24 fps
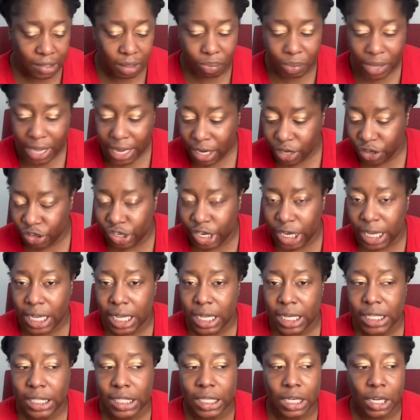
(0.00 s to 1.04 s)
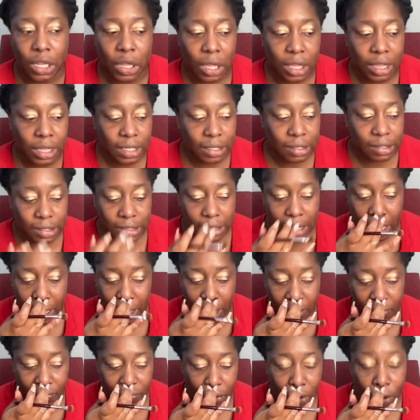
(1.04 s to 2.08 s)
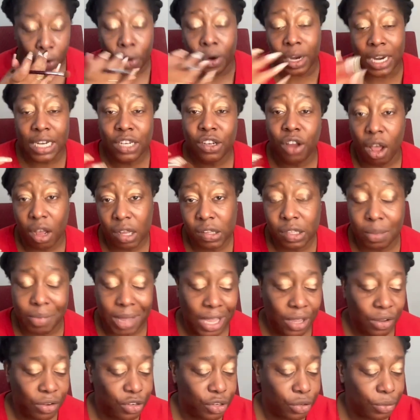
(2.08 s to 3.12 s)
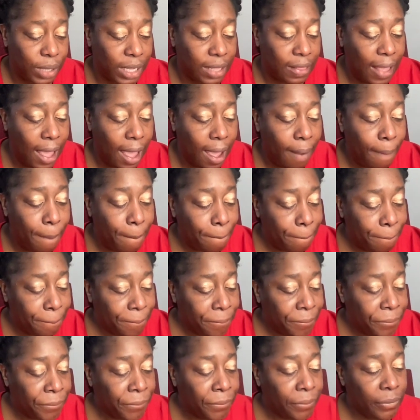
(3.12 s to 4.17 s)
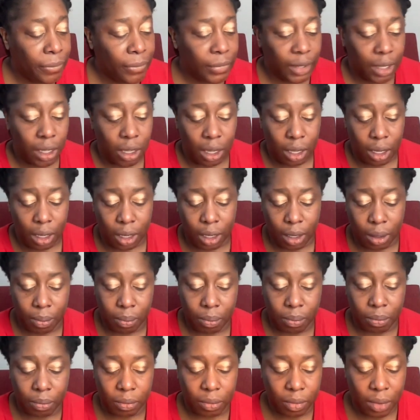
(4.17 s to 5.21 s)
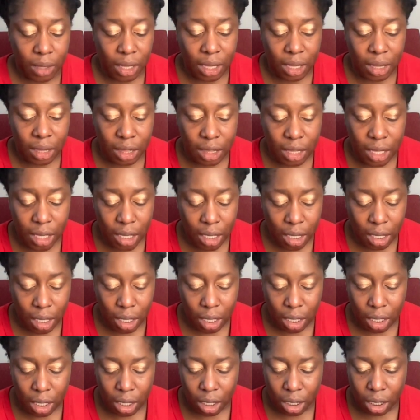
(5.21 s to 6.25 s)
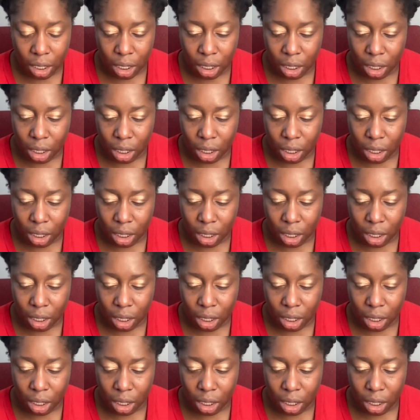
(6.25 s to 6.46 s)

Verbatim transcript: to patients and all this stuff, or he talks about doing that. Um, and then